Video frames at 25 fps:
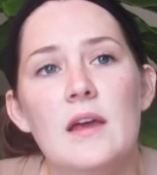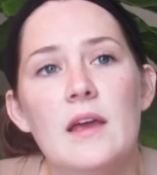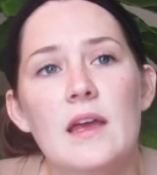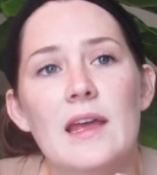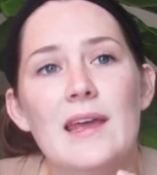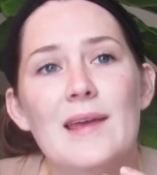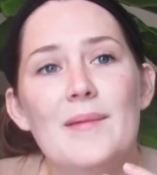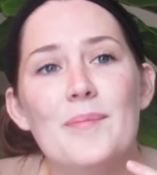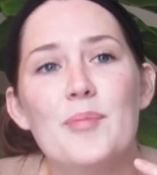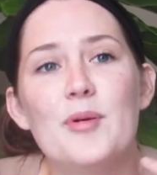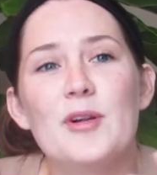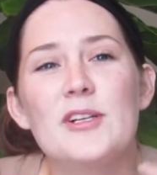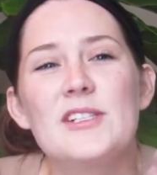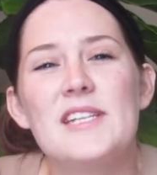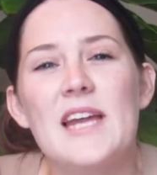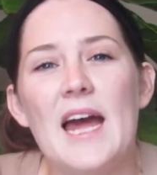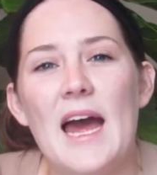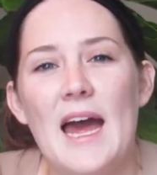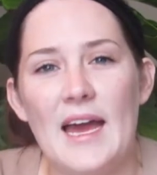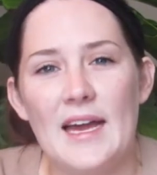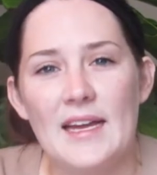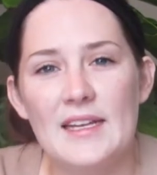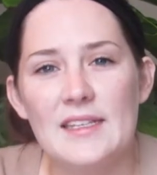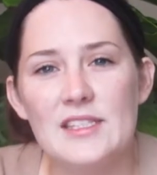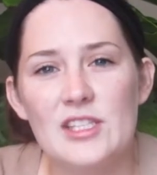it
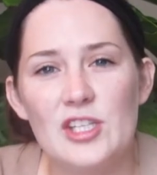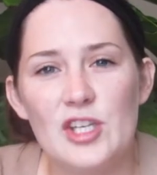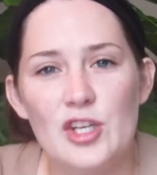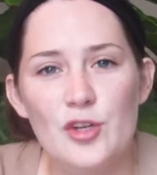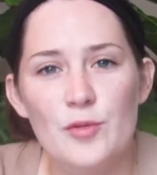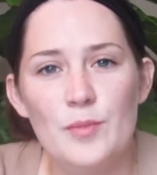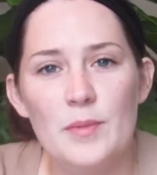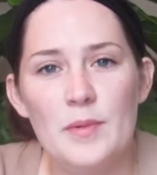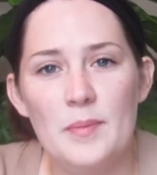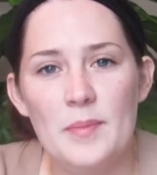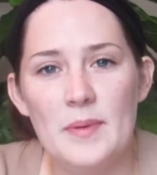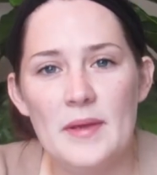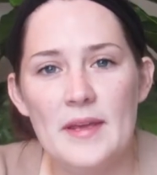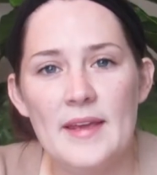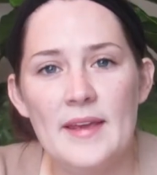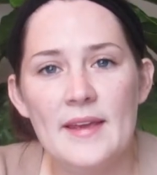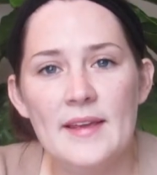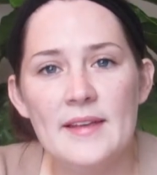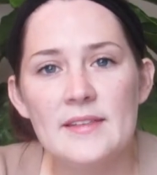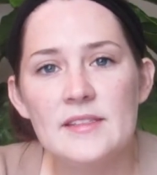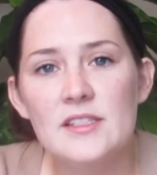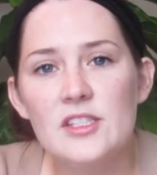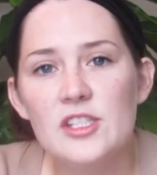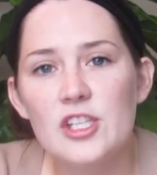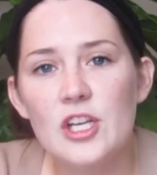protects human
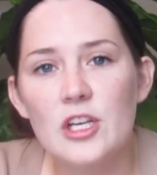beings